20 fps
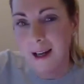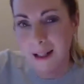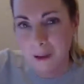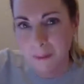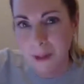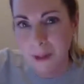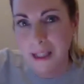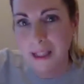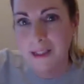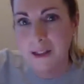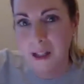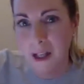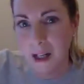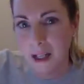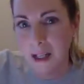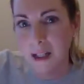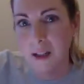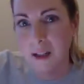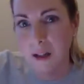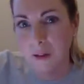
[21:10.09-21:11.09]
it means that
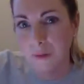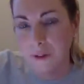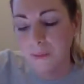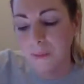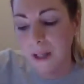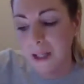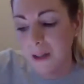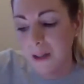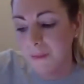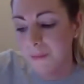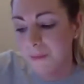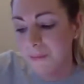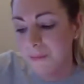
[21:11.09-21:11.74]
he loves me.